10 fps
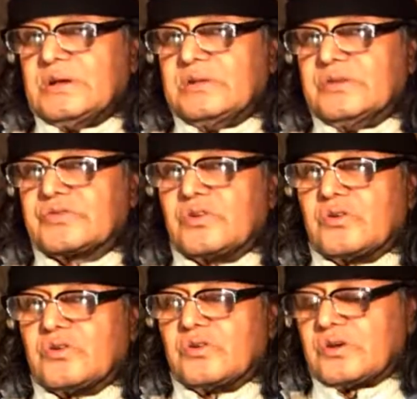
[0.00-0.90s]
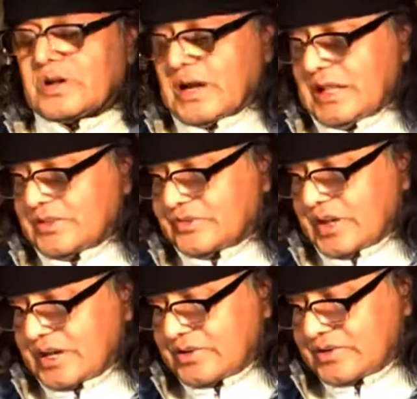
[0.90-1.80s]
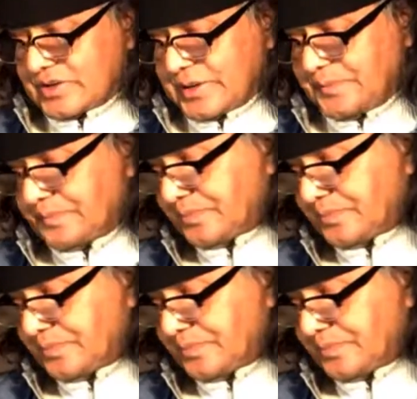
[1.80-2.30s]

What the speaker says: the so-called health secretary.